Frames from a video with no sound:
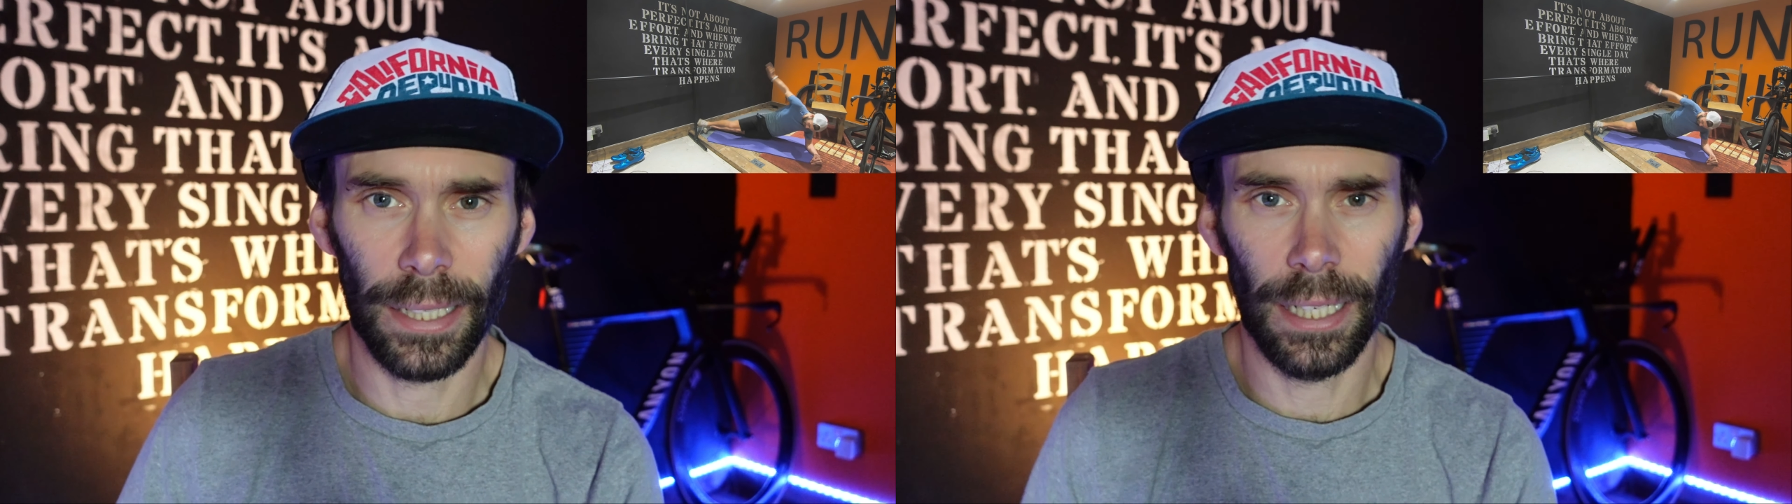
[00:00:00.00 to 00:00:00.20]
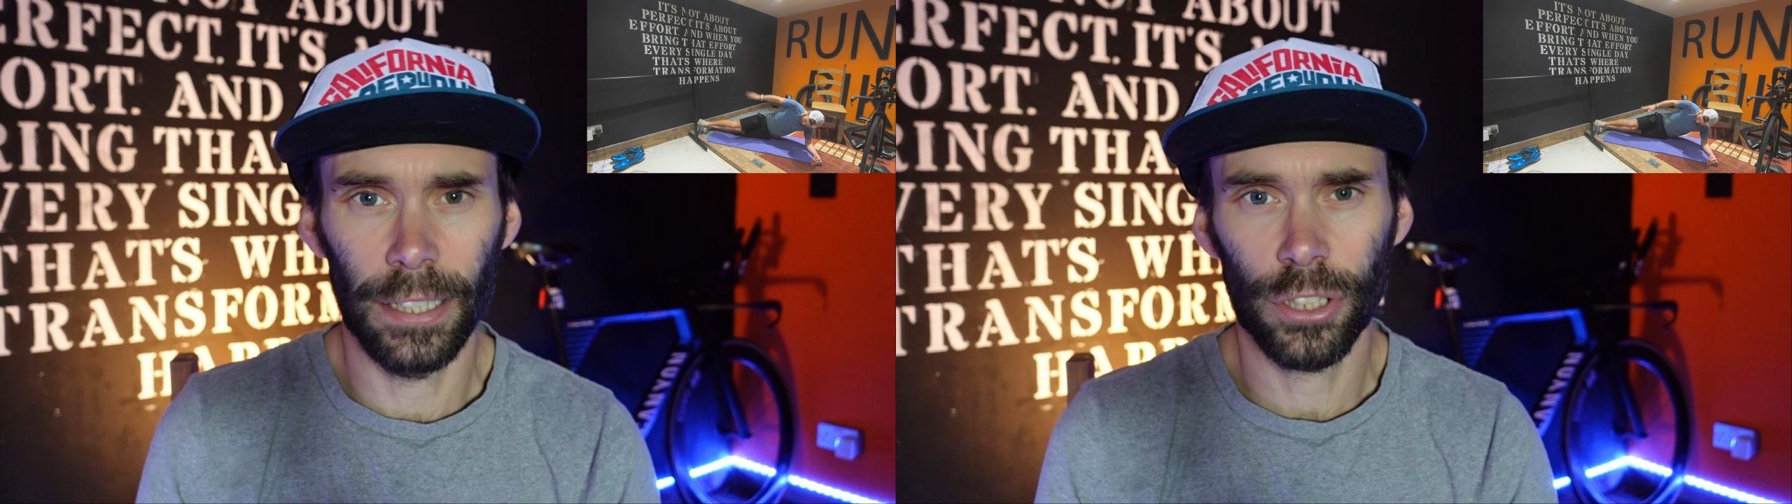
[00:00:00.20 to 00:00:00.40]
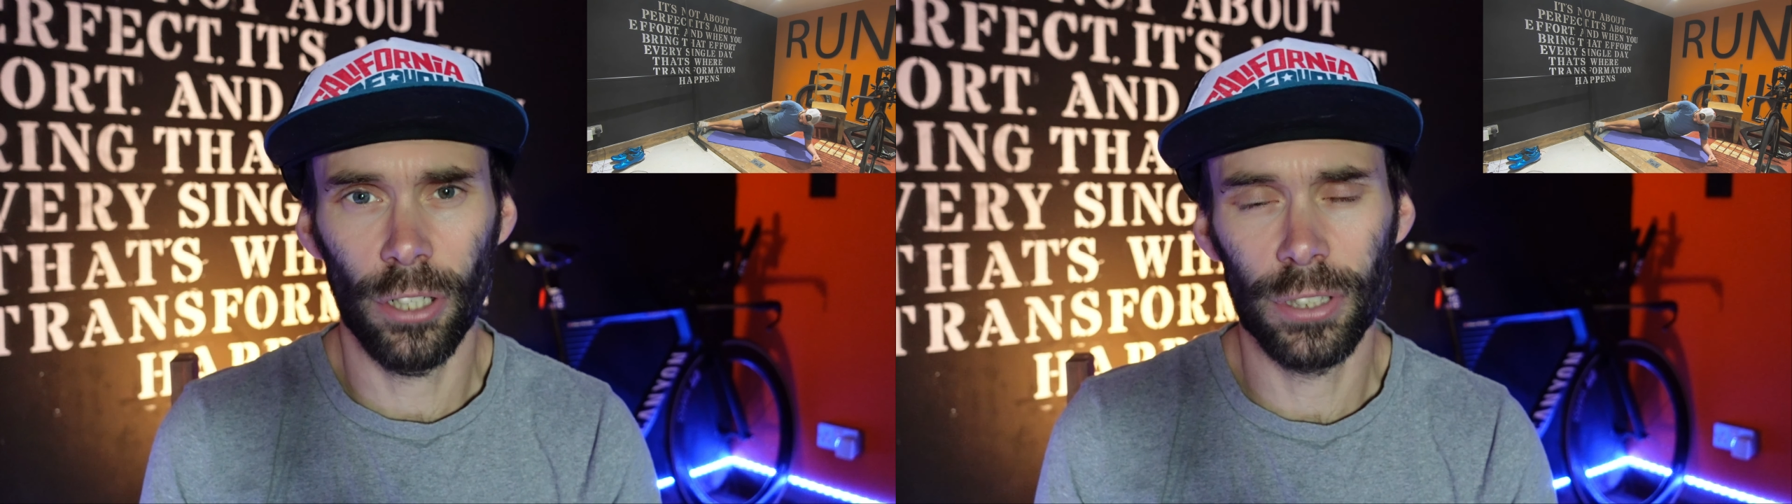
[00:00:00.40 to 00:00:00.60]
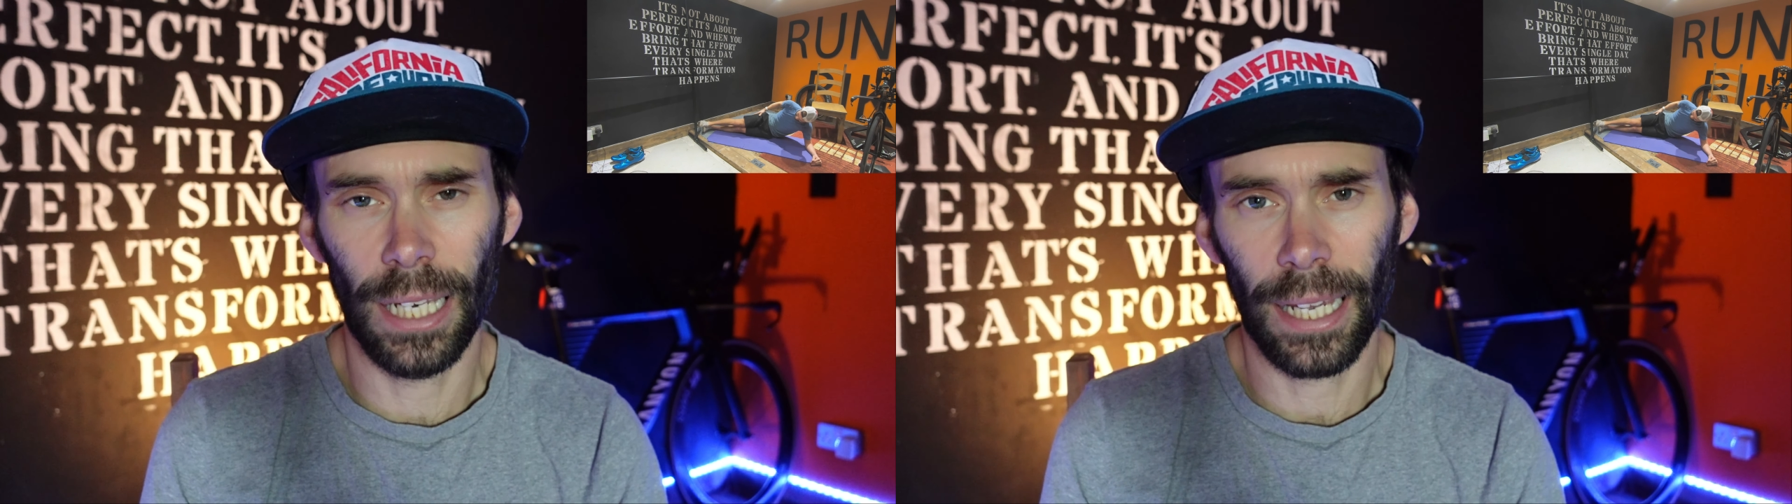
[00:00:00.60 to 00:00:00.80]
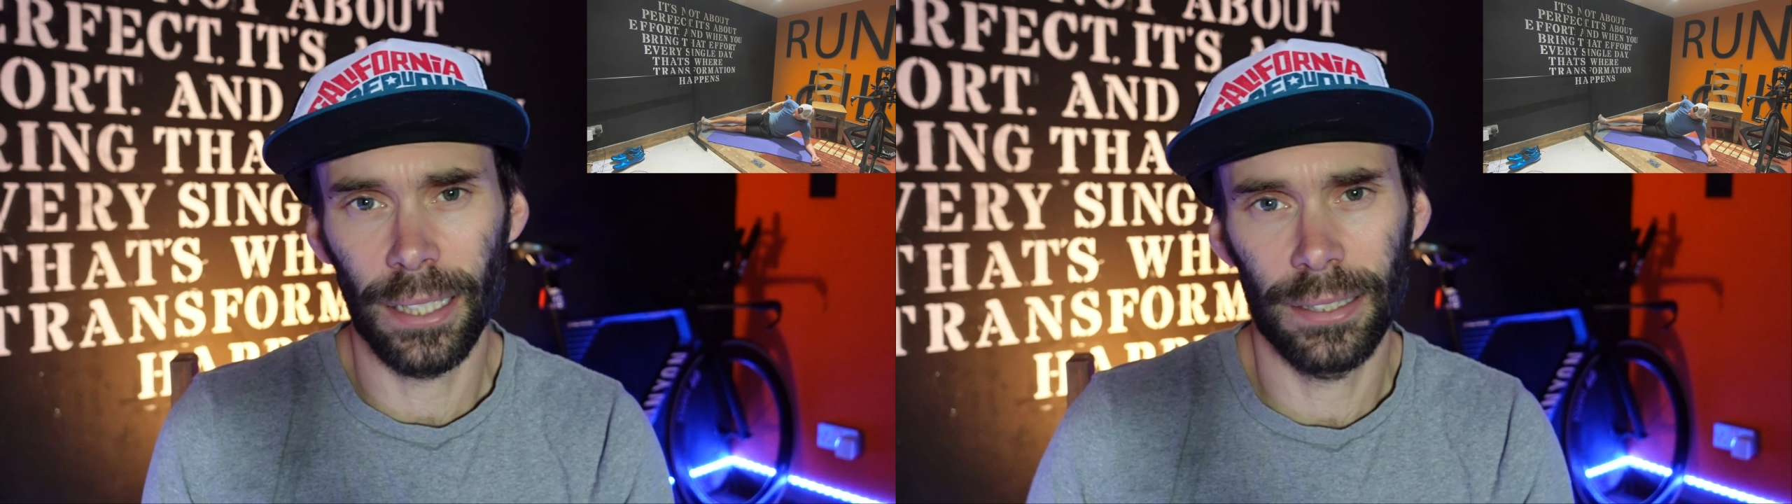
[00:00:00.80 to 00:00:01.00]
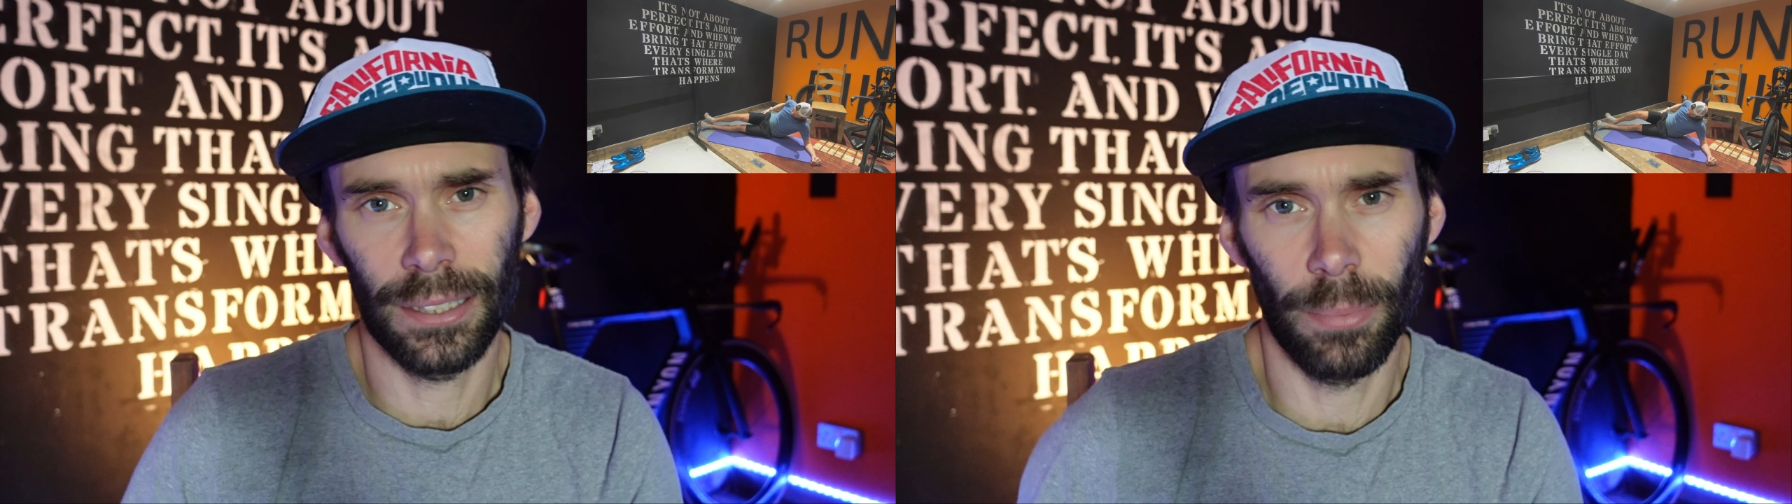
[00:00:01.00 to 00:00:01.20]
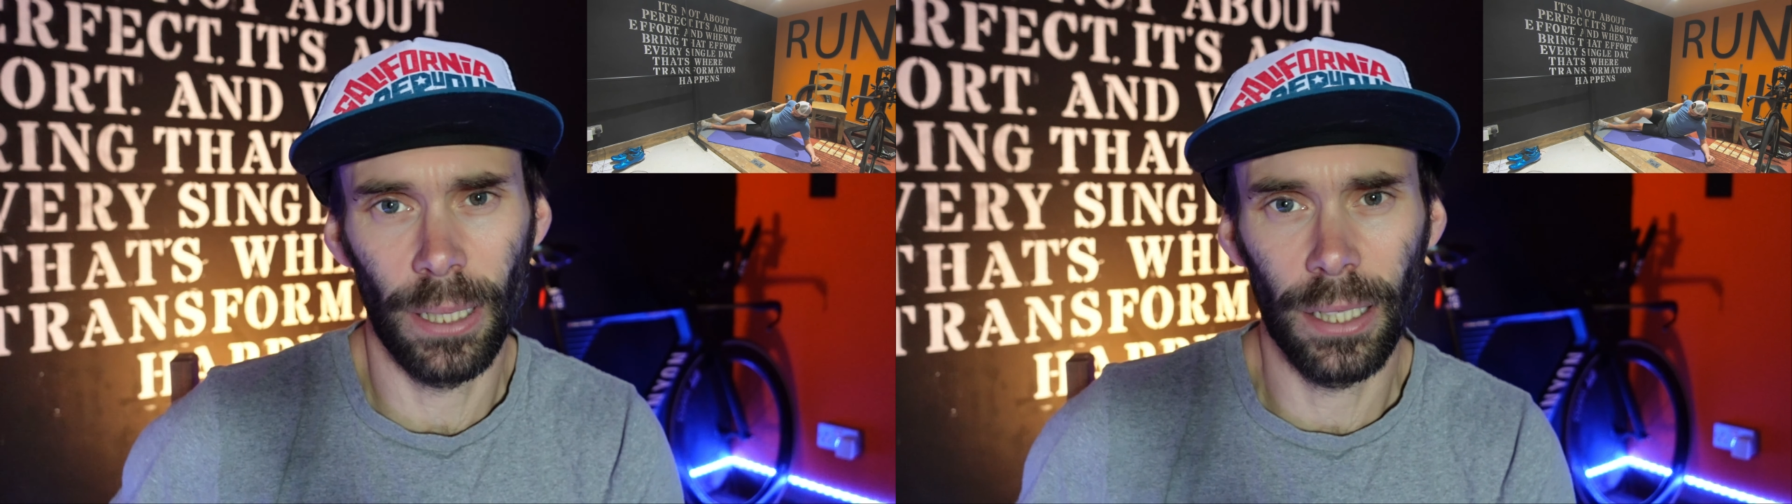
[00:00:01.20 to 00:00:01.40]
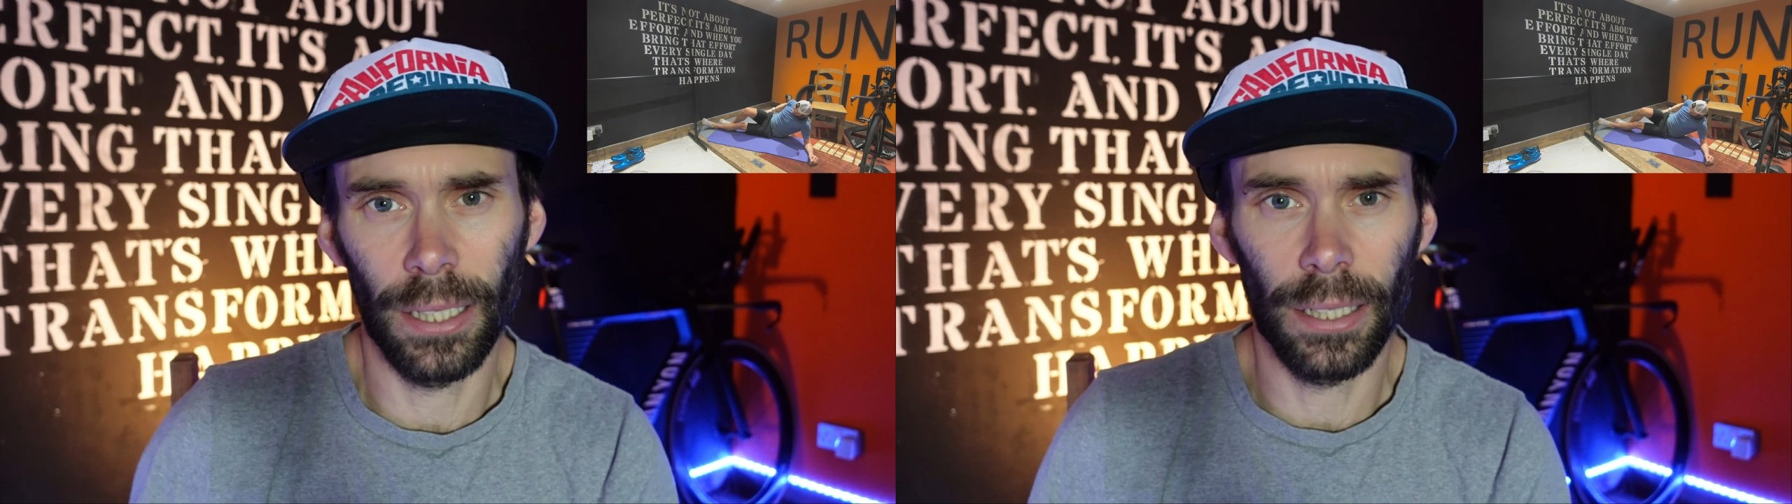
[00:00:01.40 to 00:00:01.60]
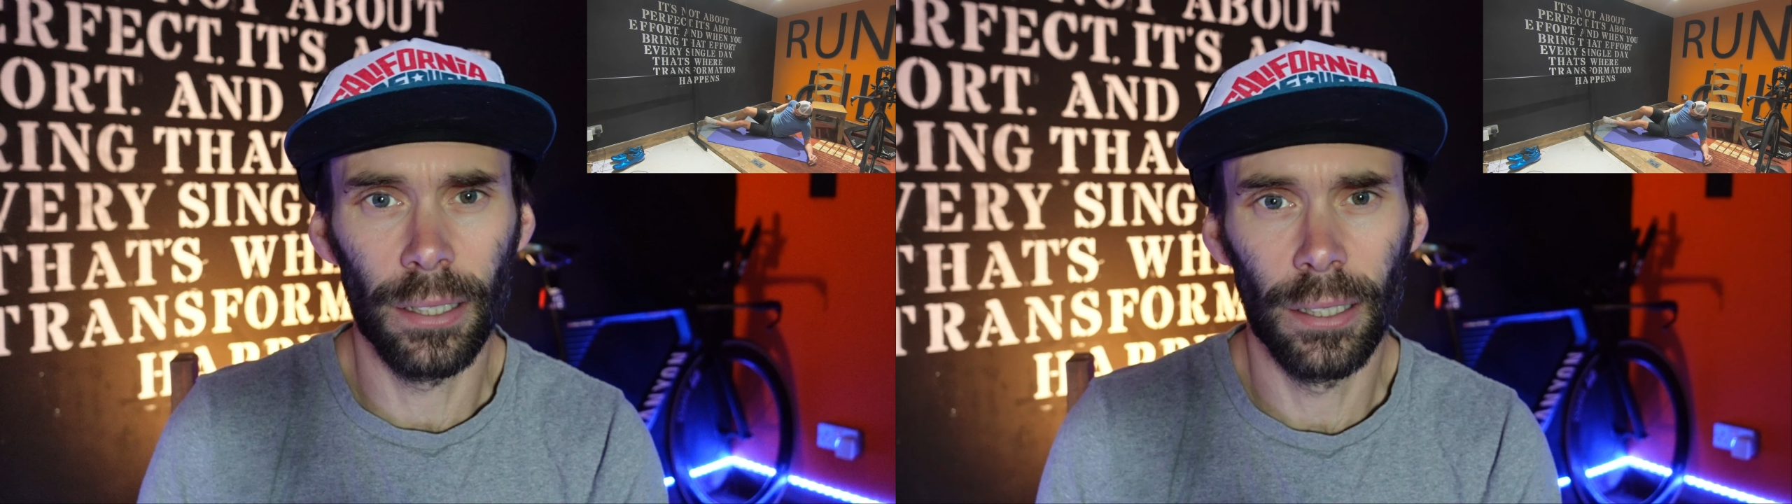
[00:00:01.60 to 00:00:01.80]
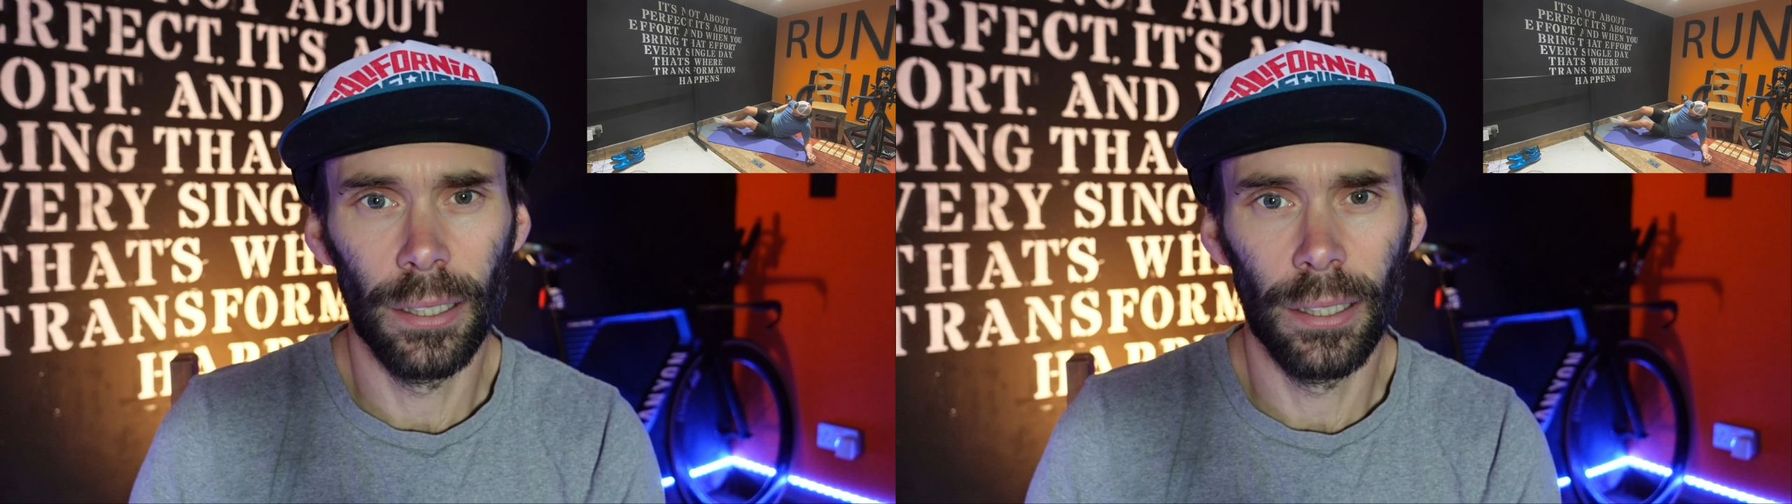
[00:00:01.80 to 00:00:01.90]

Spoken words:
It shows a lack of stability,